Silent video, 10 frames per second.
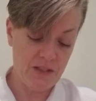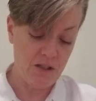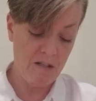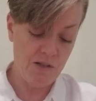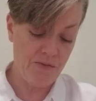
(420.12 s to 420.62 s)

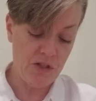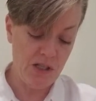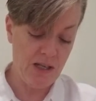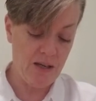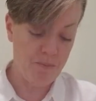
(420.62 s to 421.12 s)
Cards for
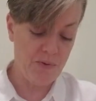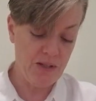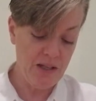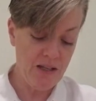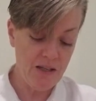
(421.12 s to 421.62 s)
today,
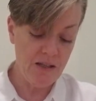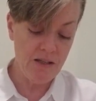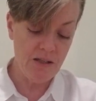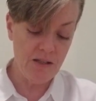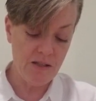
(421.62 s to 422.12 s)

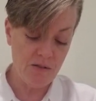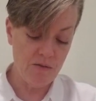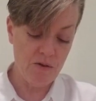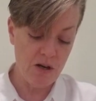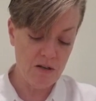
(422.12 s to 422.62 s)
please,
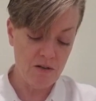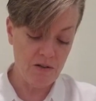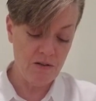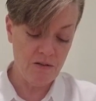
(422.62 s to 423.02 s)
Oracle.